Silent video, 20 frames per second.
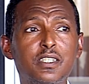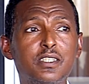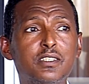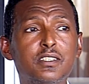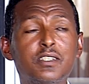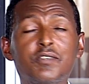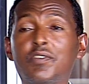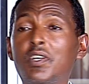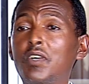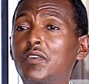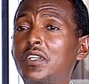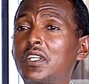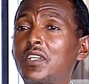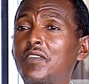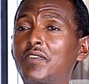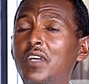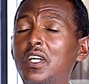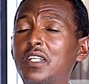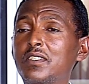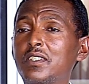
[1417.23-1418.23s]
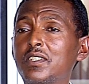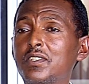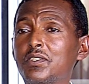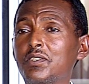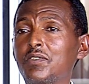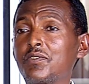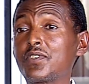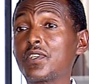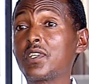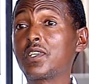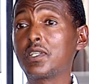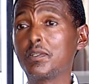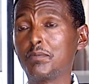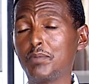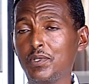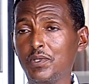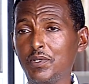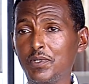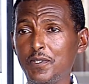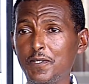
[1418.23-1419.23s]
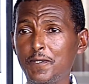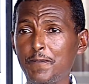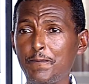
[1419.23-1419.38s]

the founding fathers of Singapore,